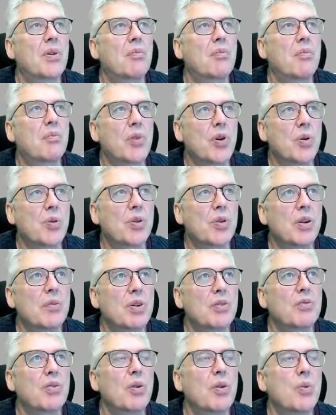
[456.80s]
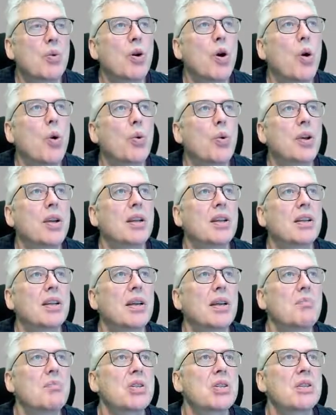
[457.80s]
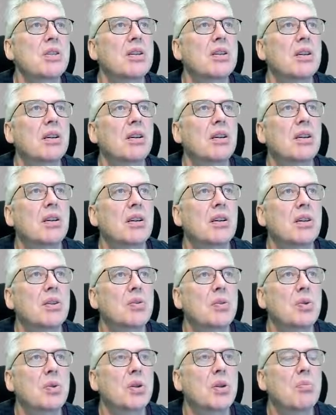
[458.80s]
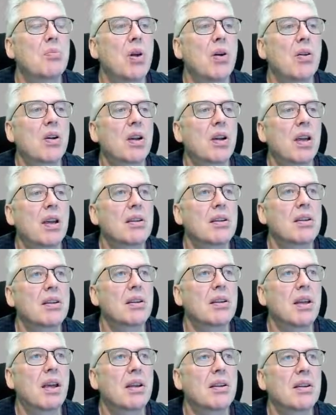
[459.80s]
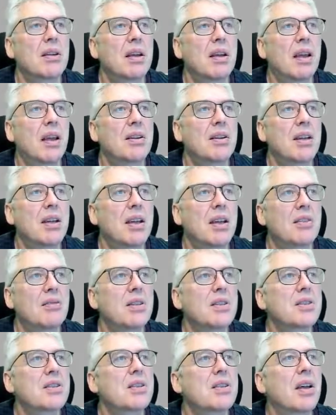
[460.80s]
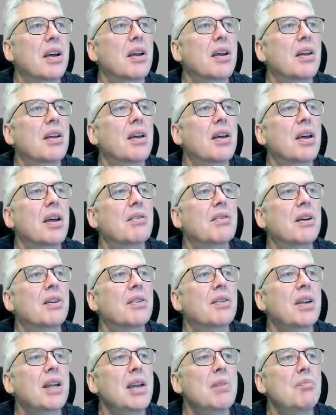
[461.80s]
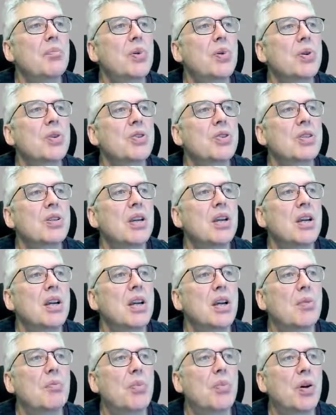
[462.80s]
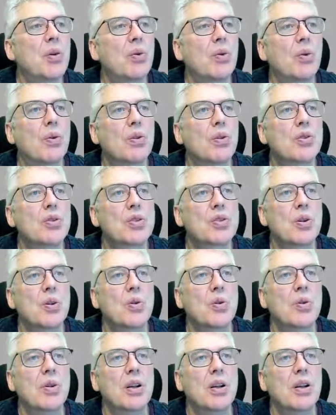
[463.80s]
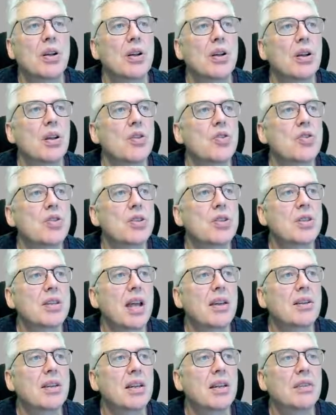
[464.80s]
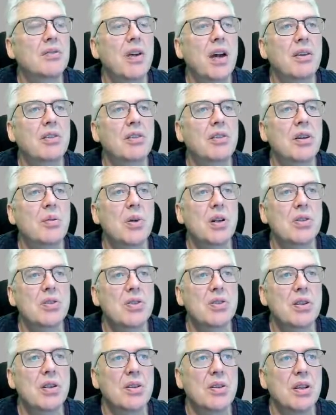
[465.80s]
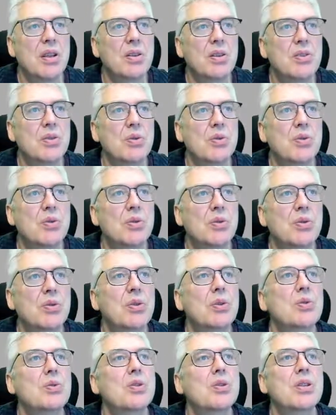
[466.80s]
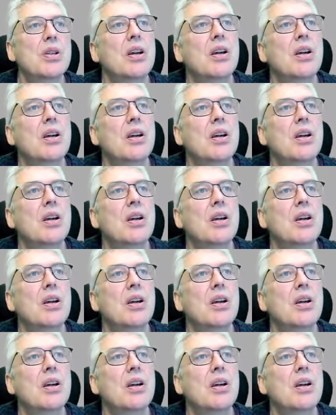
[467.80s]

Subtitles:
programming flow coding tips to the block, and here are the inputs, but also static variables that you should use.